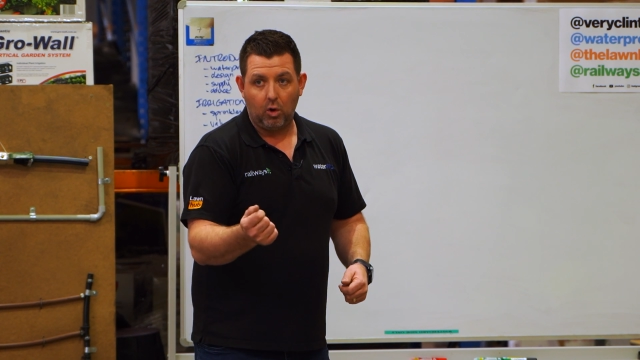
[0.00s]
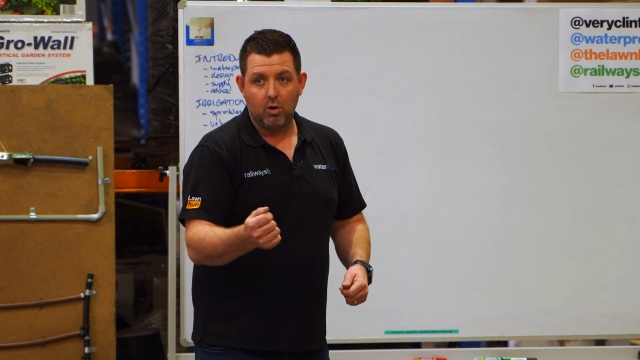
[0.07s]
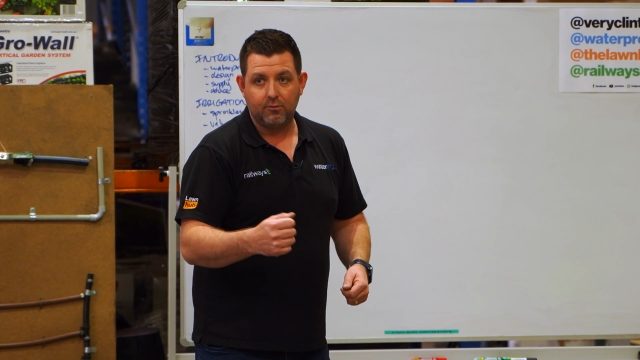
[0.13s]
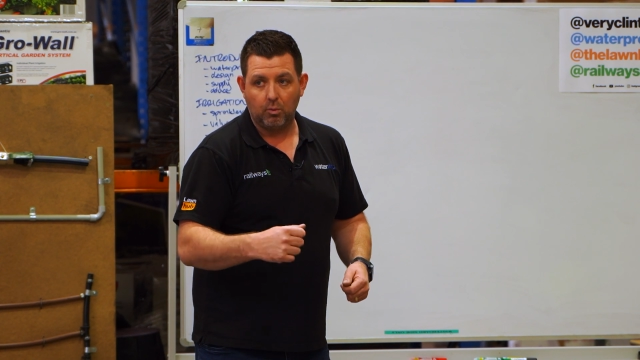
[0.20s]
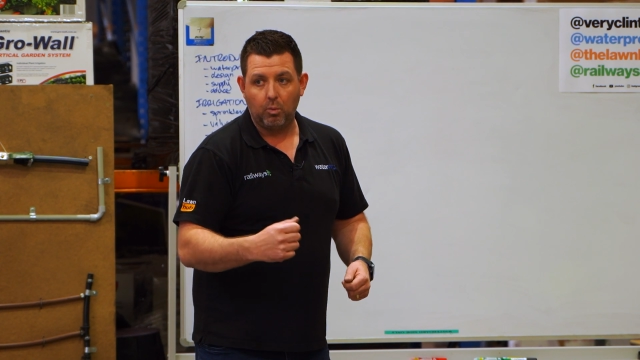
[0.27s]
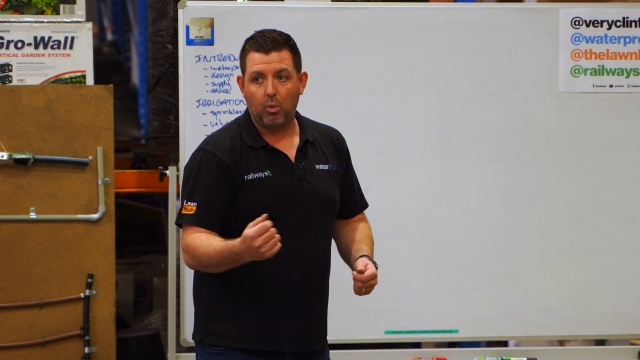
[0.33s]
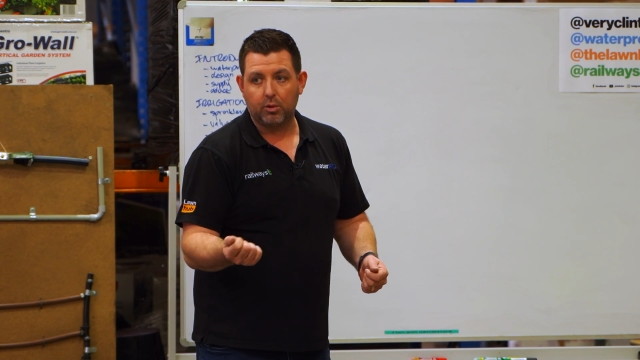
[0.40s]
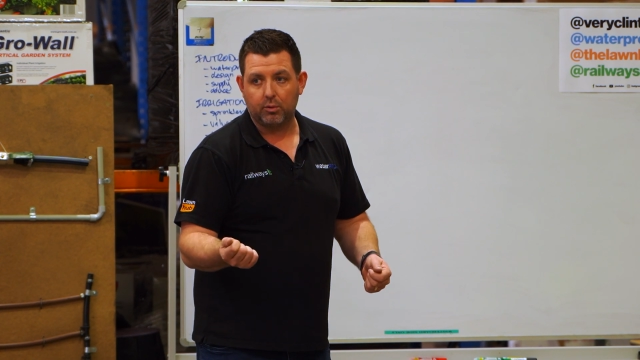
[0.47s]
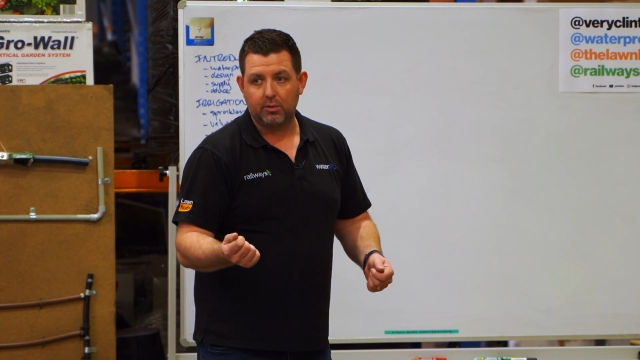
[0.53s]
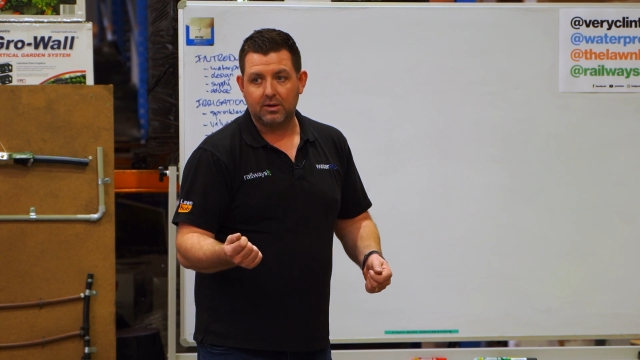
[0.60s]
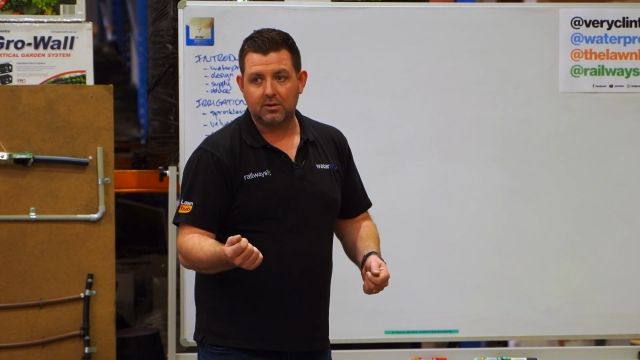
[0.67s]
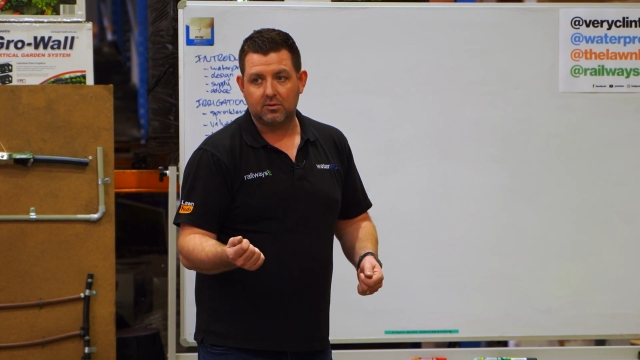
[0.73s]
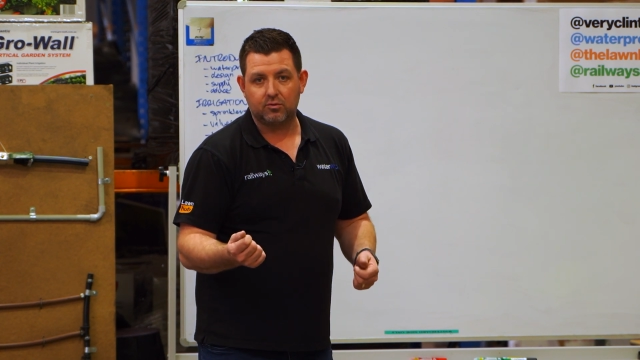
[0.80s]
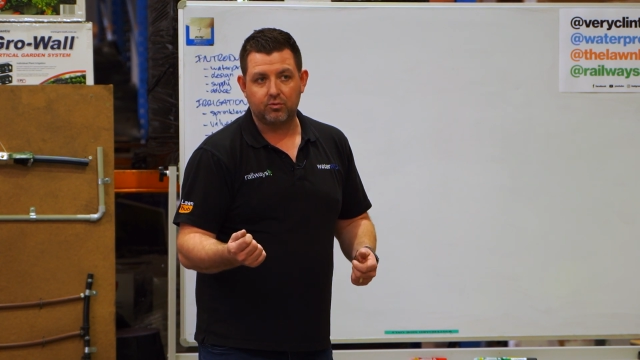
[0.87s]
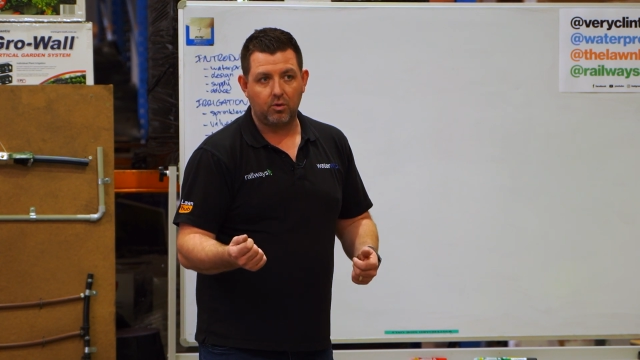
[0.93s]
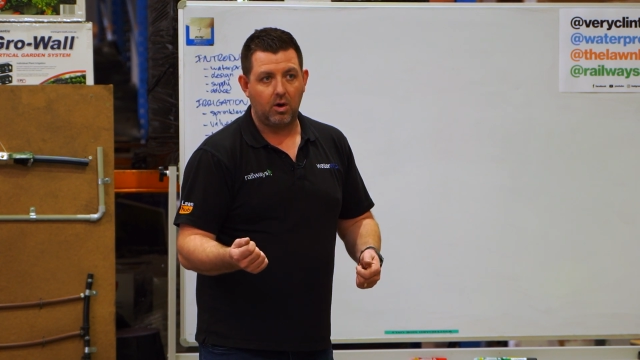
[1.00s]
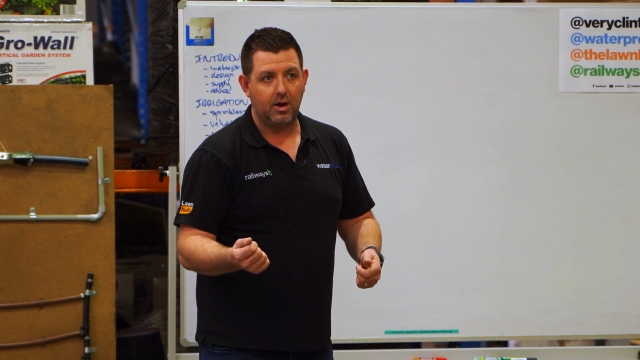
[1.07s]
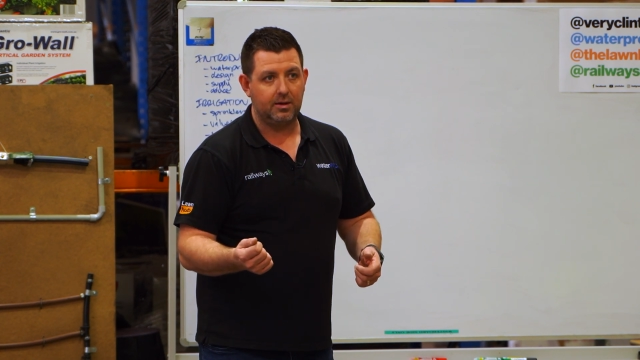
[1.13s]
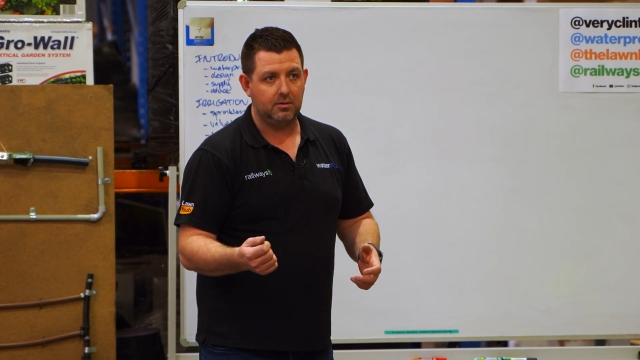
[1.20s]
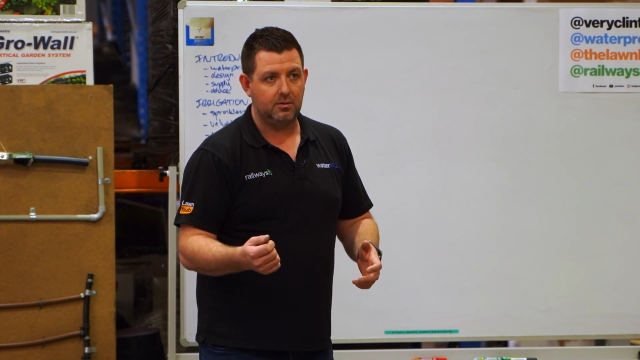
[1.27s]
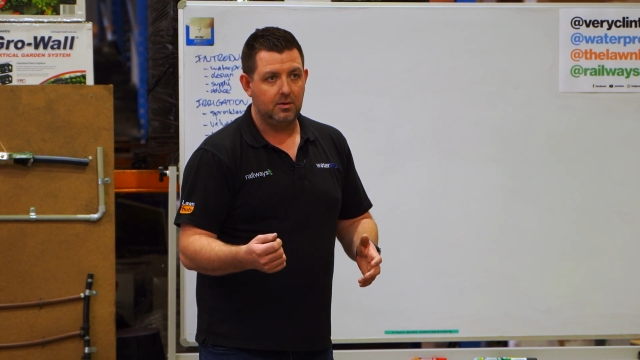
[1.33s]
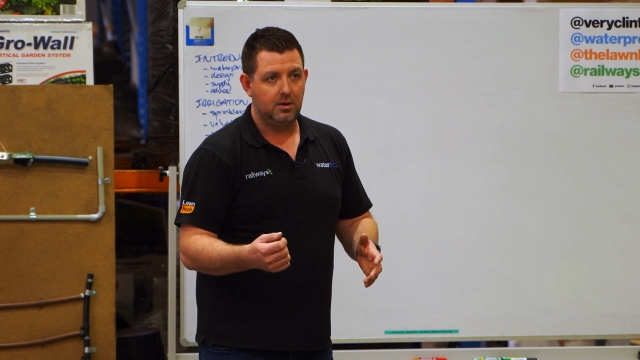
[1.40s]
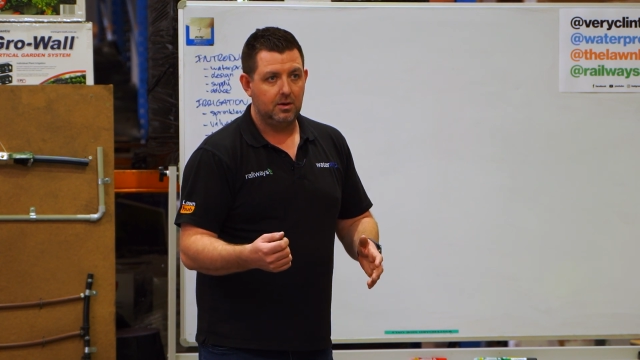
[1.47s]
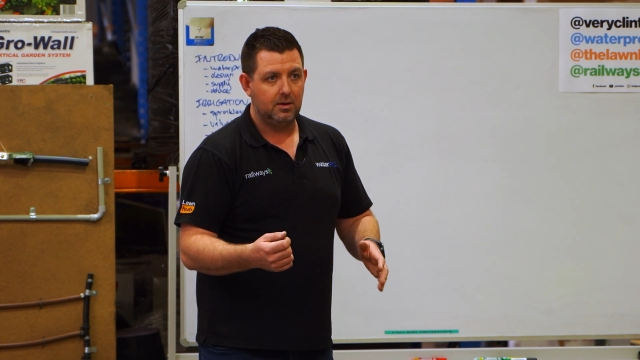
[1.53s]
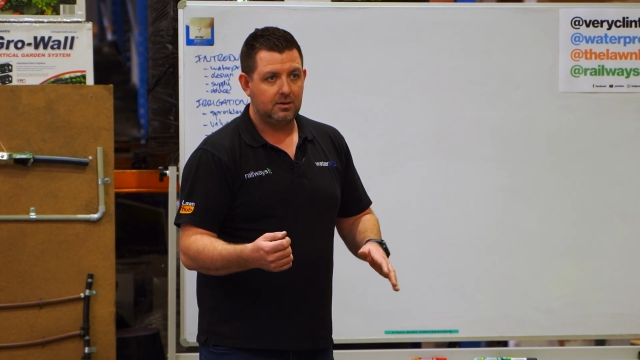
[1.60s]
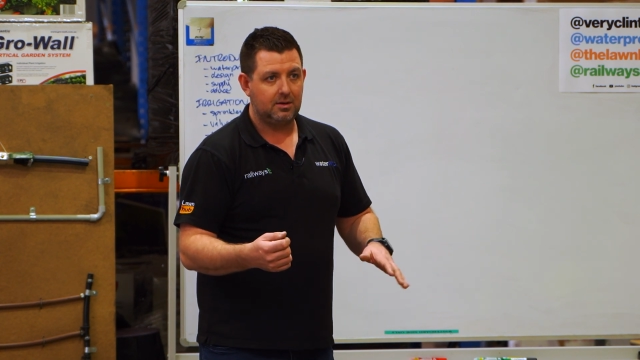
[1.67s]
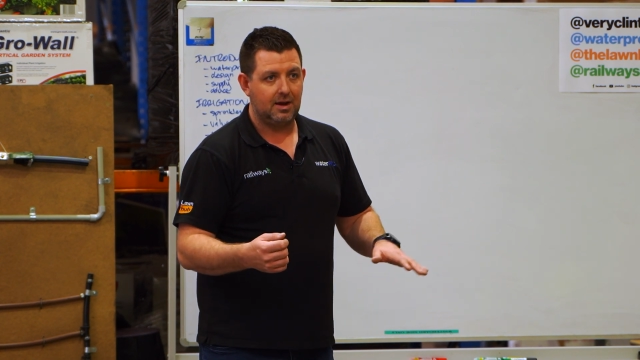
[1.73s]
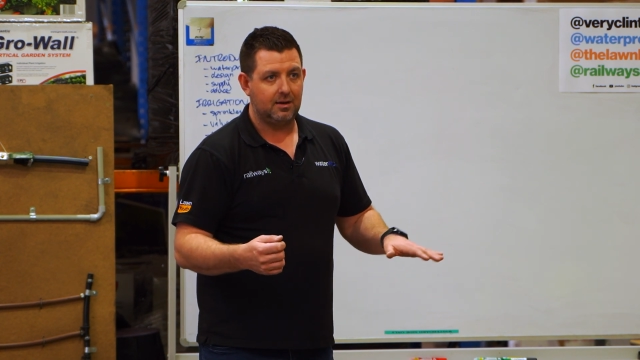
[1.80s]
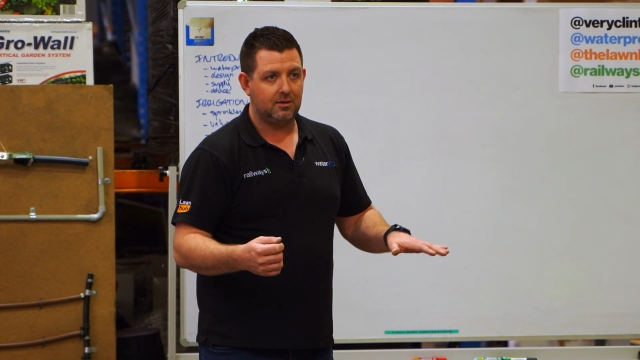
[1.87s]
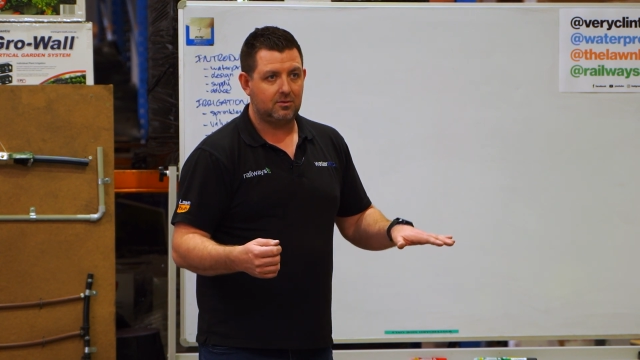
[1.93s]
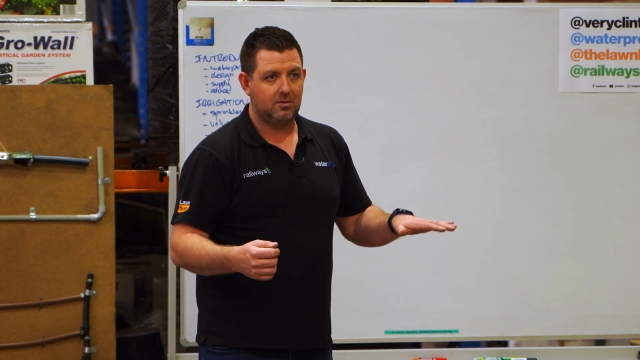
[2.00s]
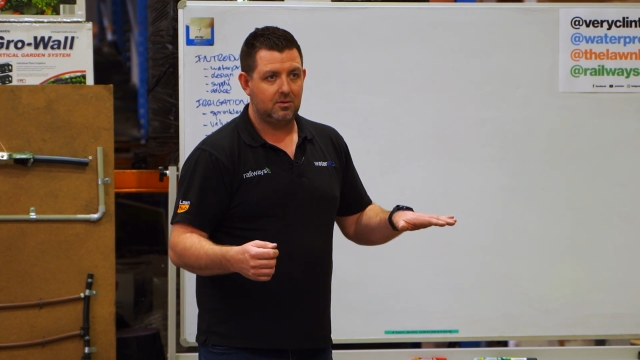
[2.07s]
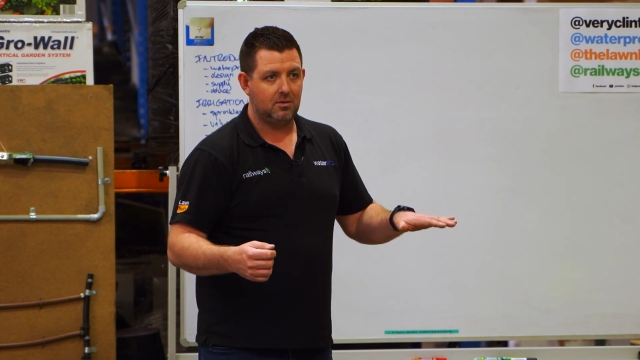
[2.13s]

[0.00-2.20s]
overwatering to try and get